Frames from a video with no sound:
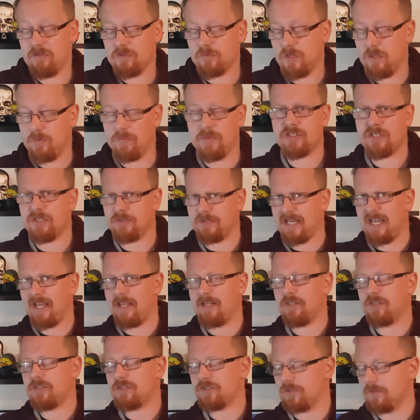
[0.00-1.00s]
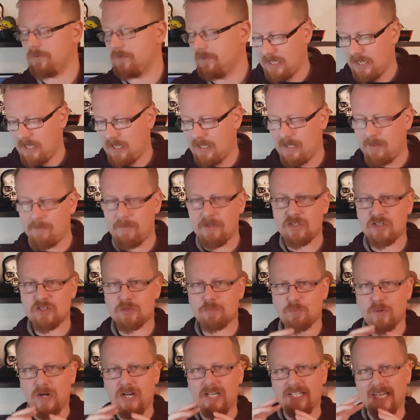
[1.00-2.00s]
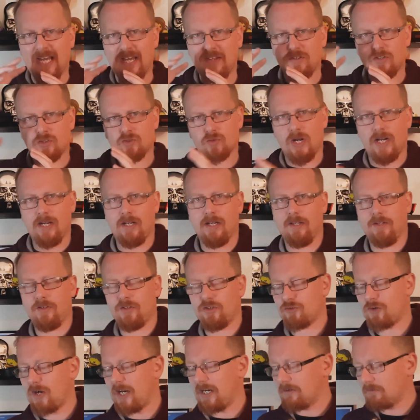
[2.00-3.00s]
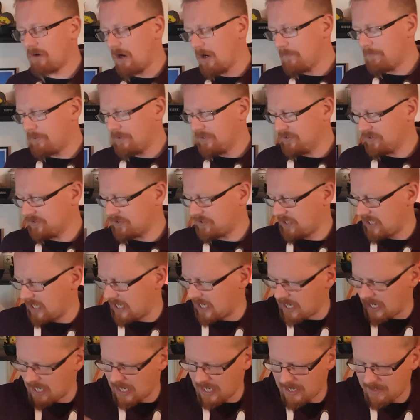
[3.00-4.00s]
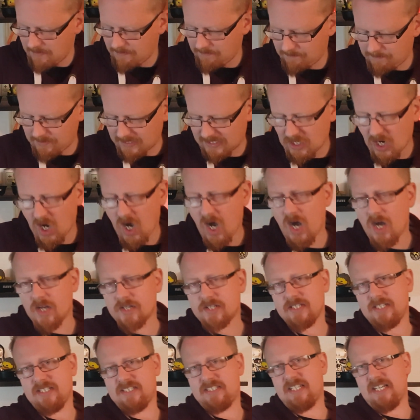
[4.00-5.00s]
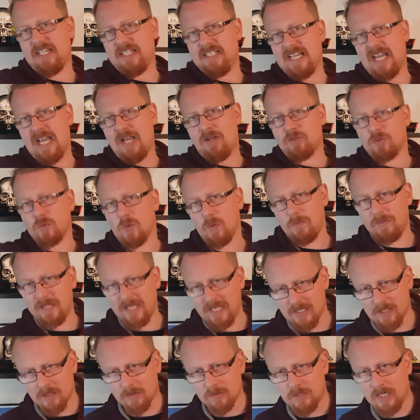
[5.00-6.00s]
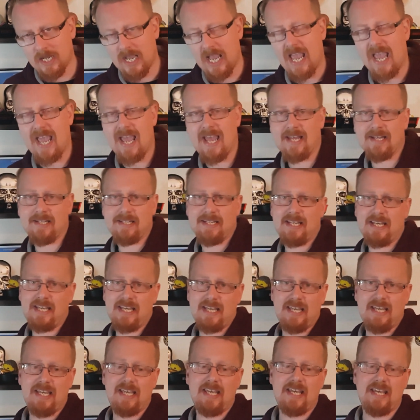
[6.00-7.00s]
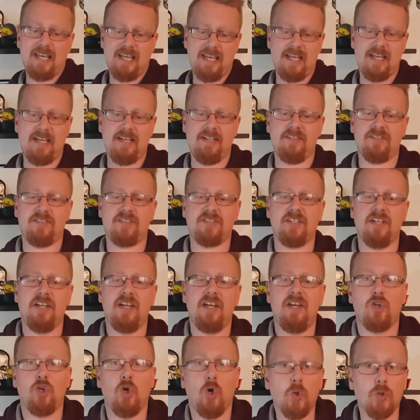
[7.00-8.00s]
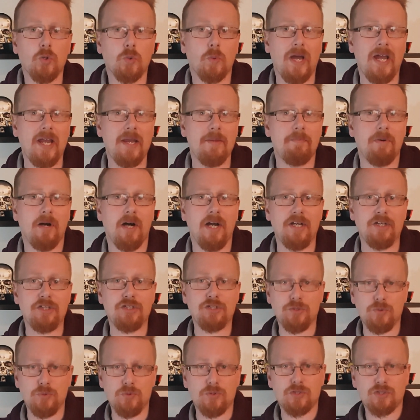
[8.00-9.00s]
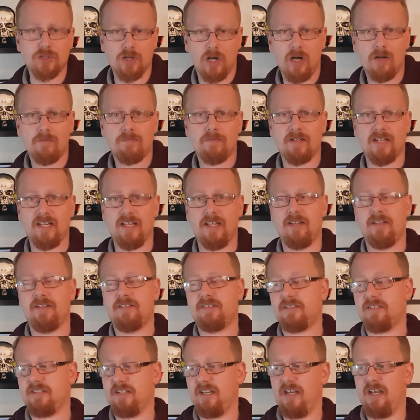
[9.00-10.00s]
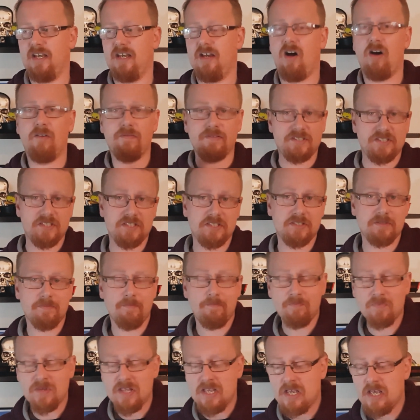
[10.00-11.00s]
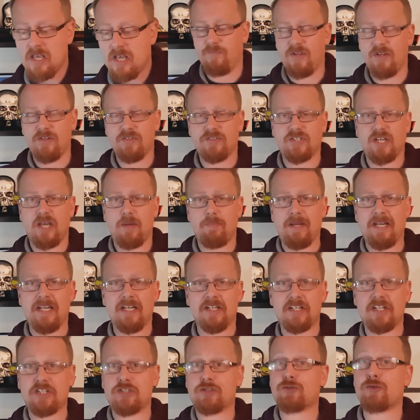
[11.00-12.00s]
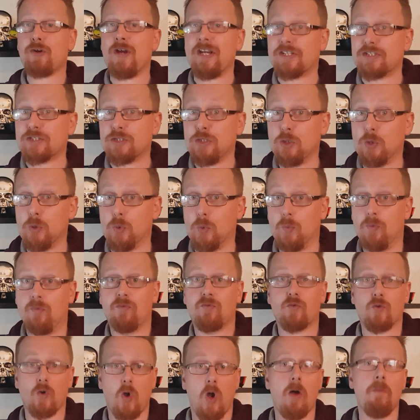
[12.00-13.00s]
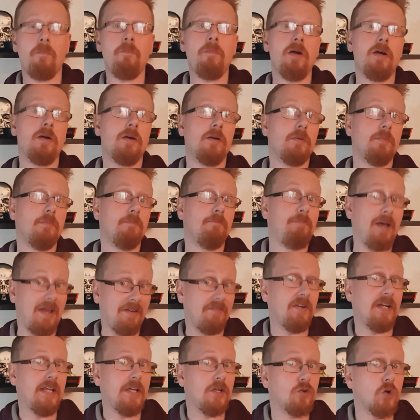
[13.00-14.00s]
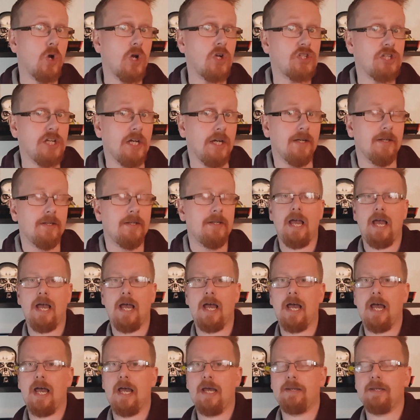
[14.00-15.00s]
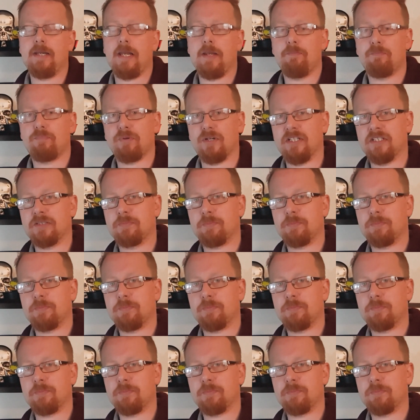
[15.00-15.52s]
as well, which I'll get into. Let me just break down the trailer. The trailer opens, Picard is sitting down to a meal, and he is called away by two Starfleet officers. There's been a distress call from Beverly Crusher, and it brings